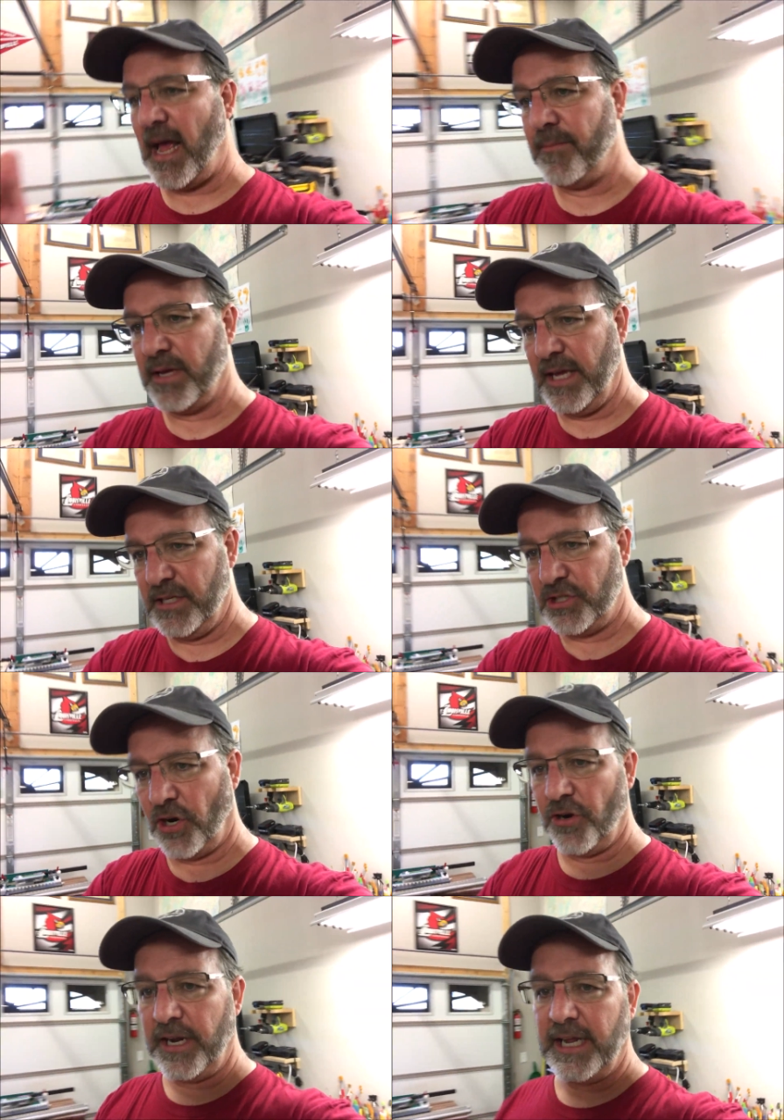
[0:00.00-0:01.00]
I began
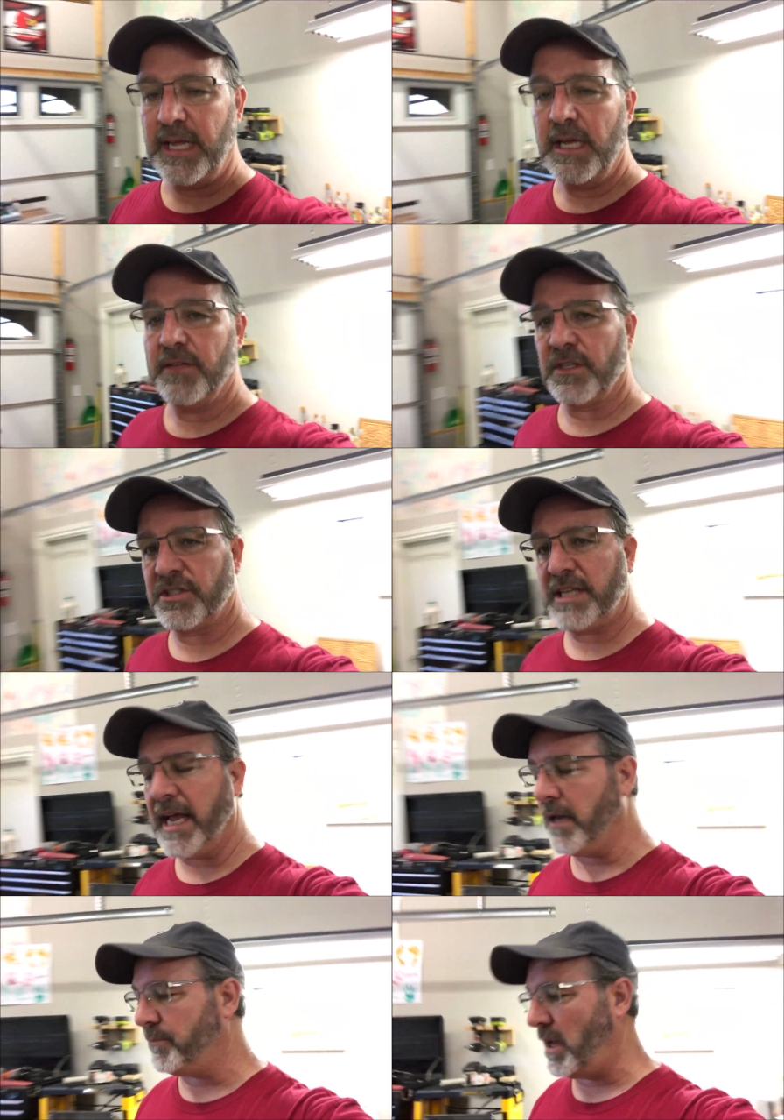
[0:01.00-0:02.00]
turning the
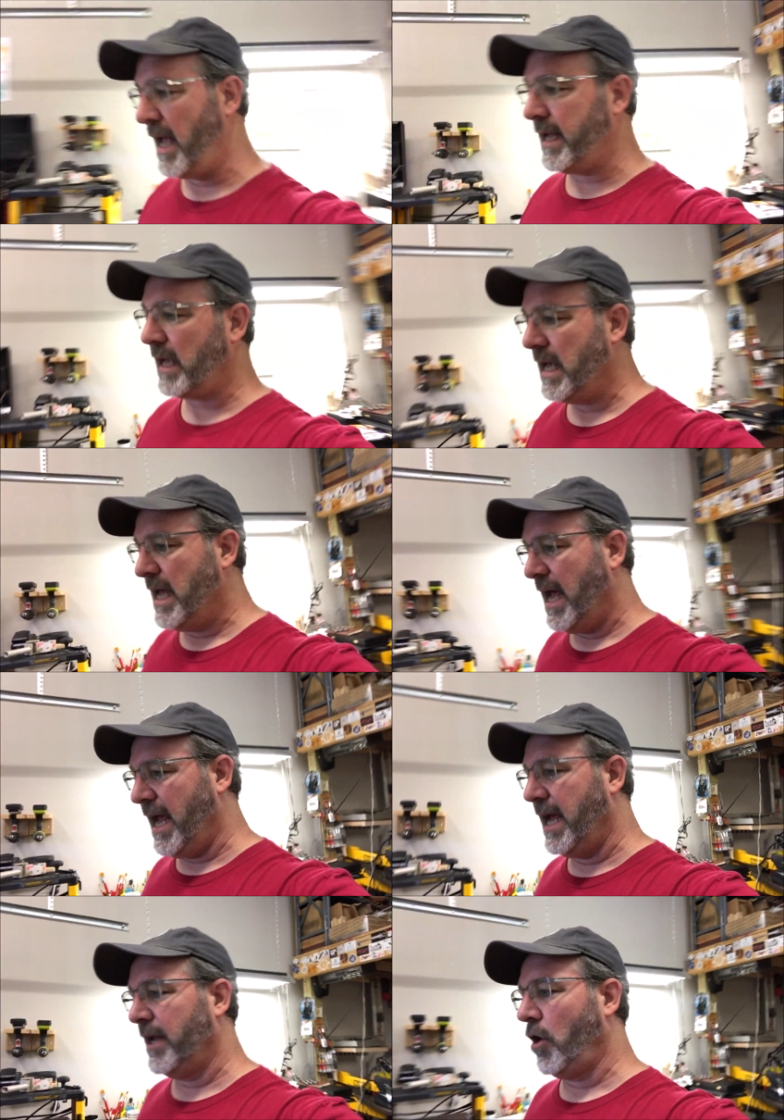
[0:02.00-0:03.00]
second blank,
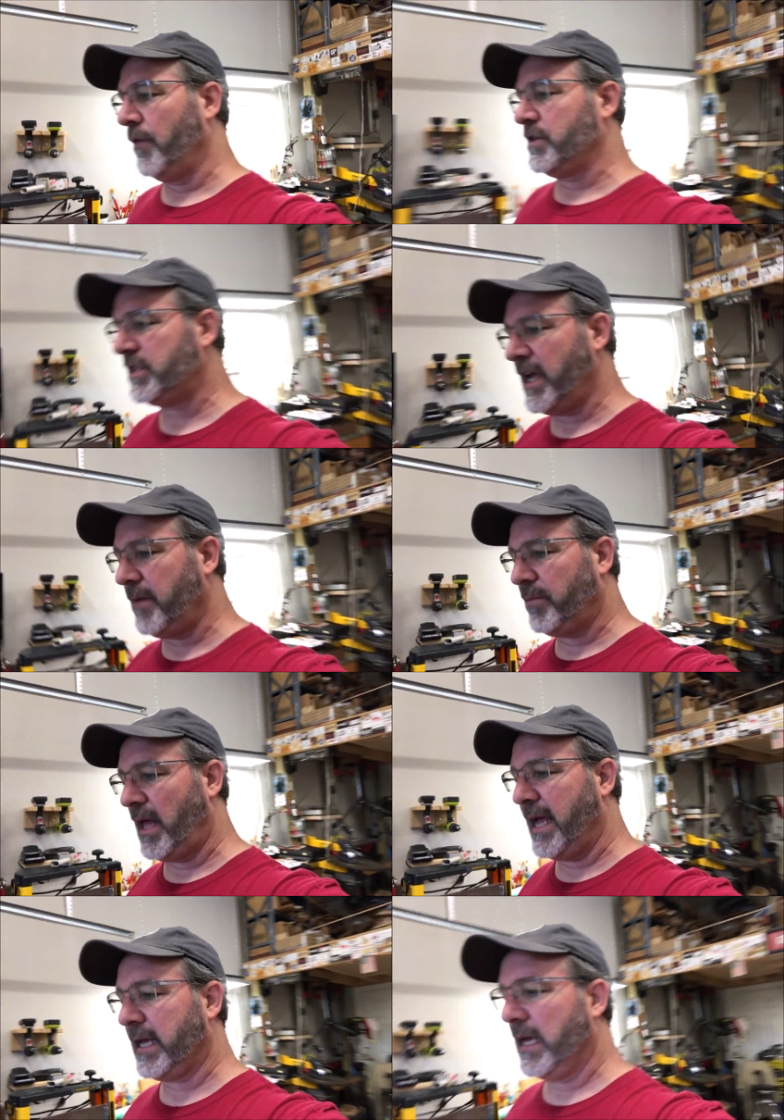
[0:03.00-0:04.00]
and on the second
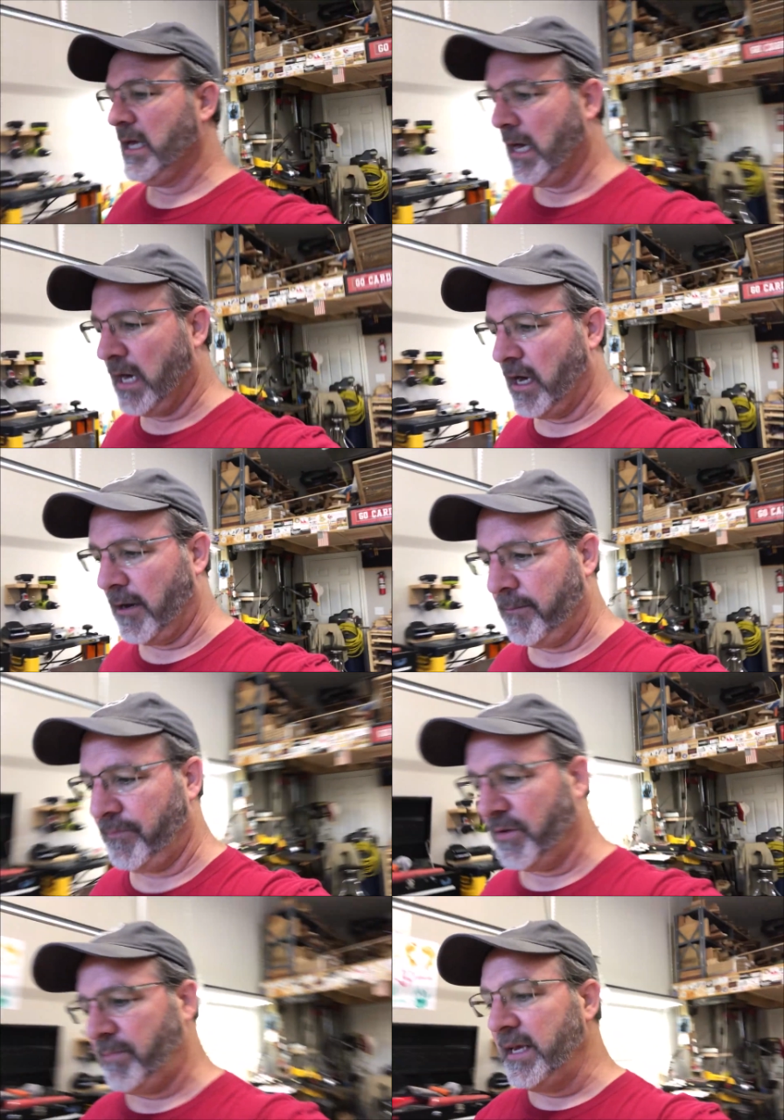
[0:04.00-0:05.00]
blank,
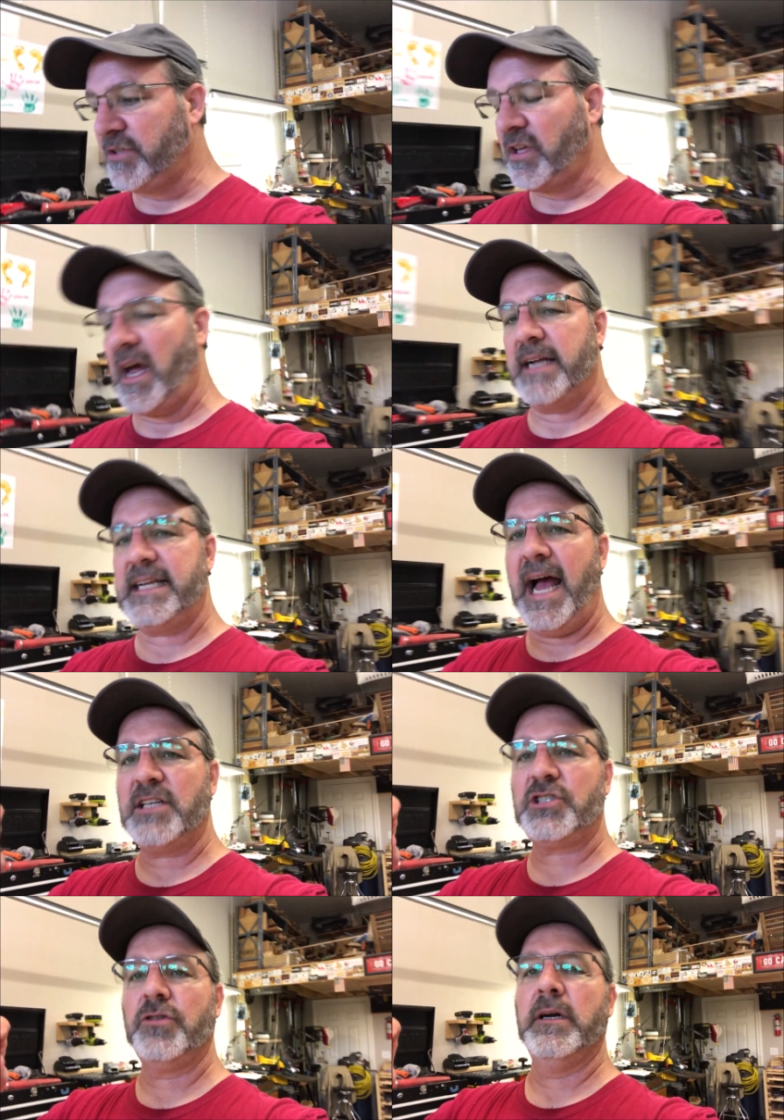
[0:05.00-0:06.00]
the piece that I
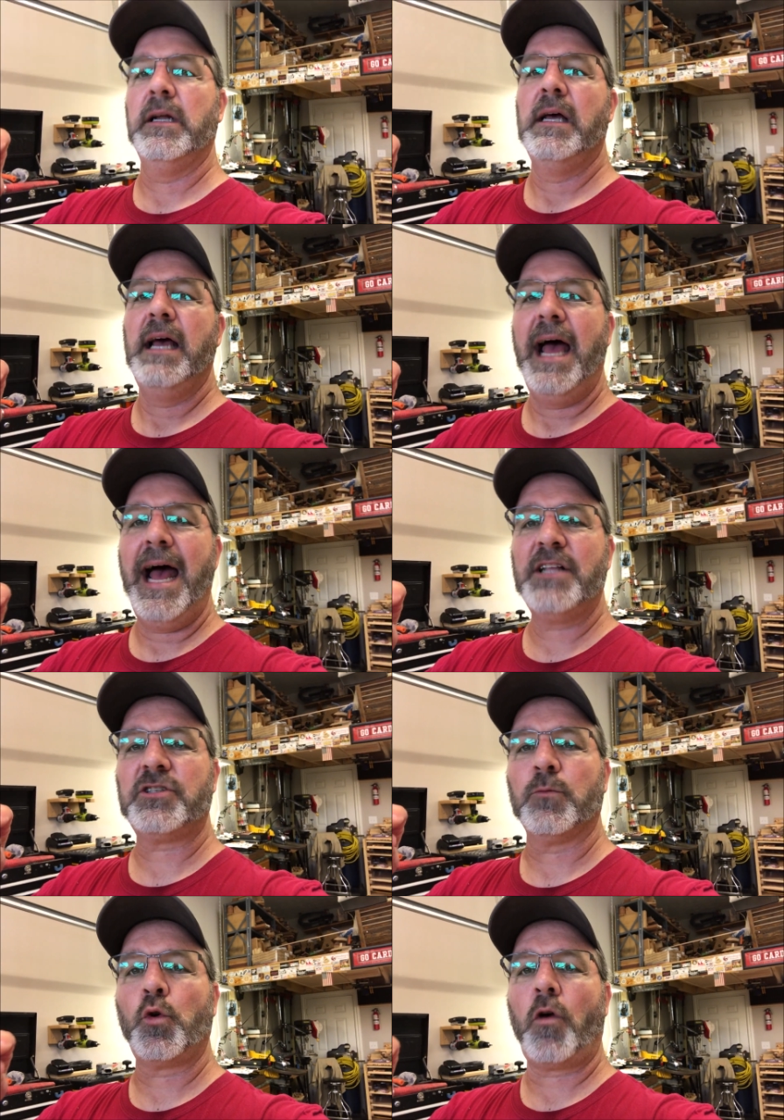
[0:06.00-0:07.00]
attached to it had
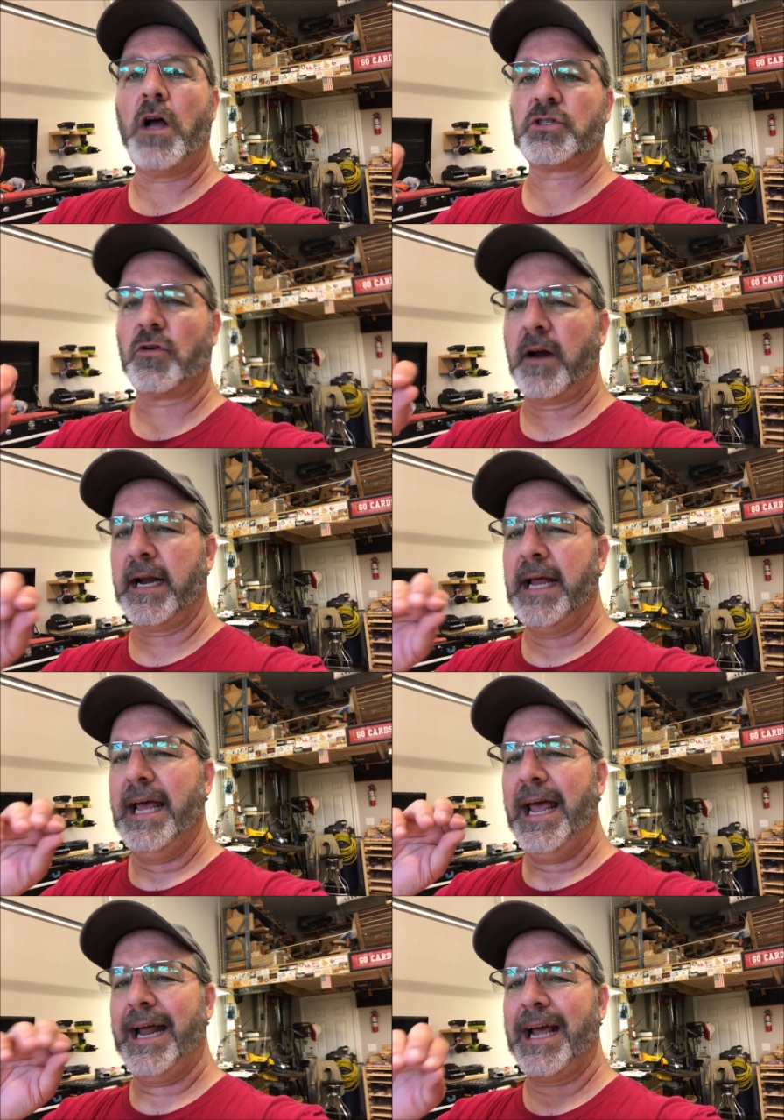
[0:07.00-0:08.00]
some cross grain,
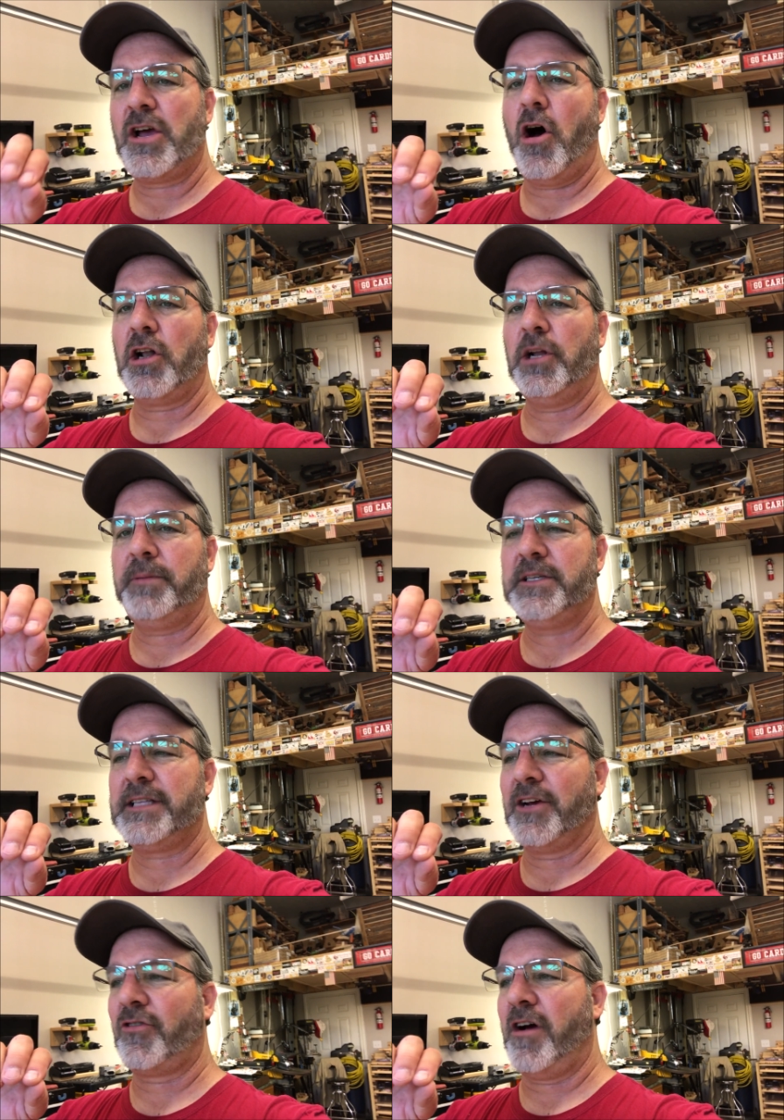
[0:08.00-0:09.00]
and I caught a little piece
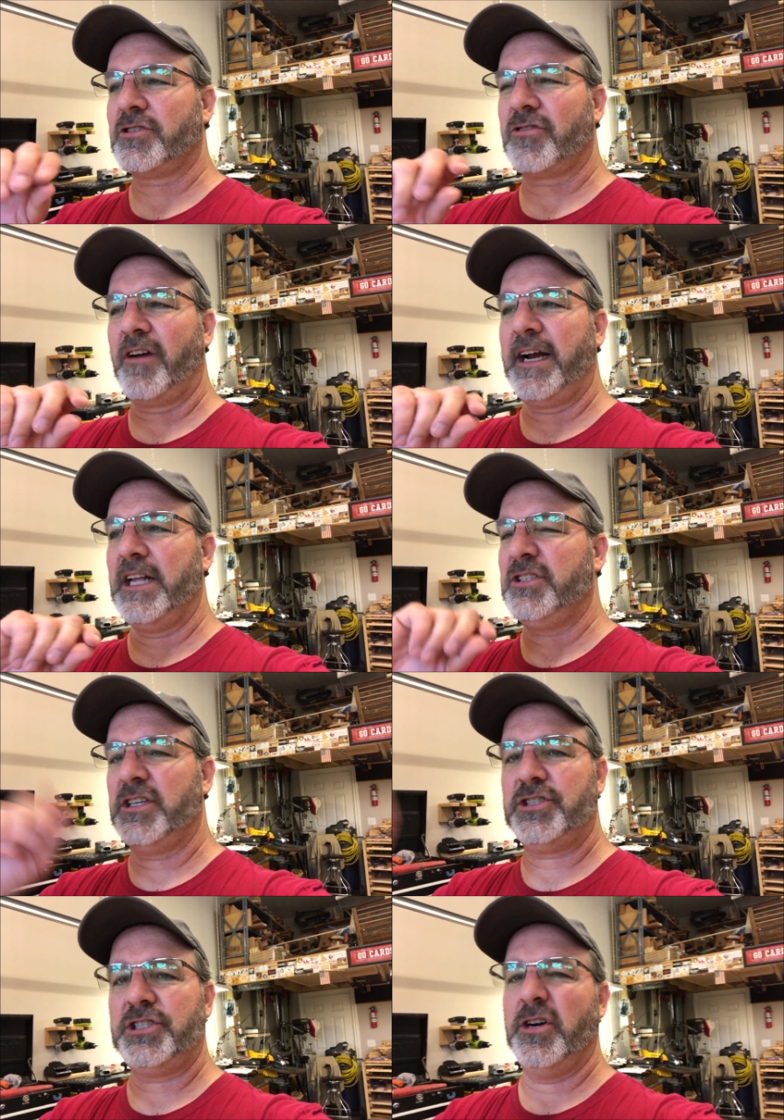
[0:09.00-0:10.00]
of that cross grain and
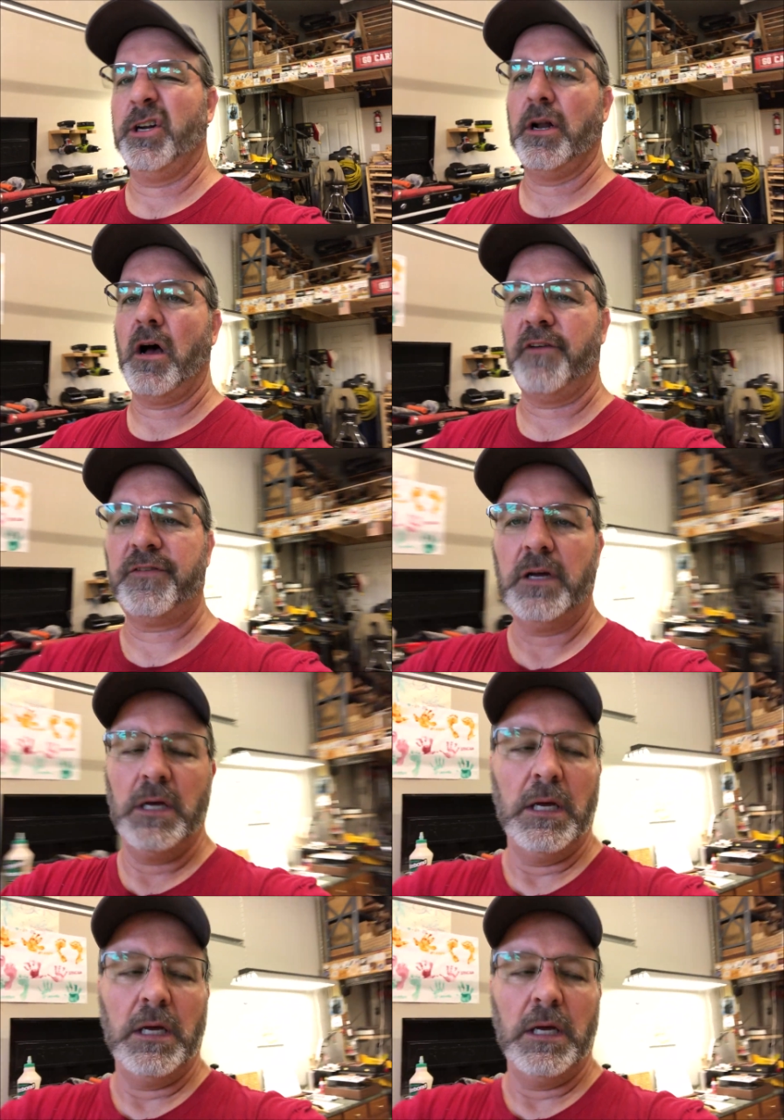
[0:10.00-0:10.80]
just sheared it off,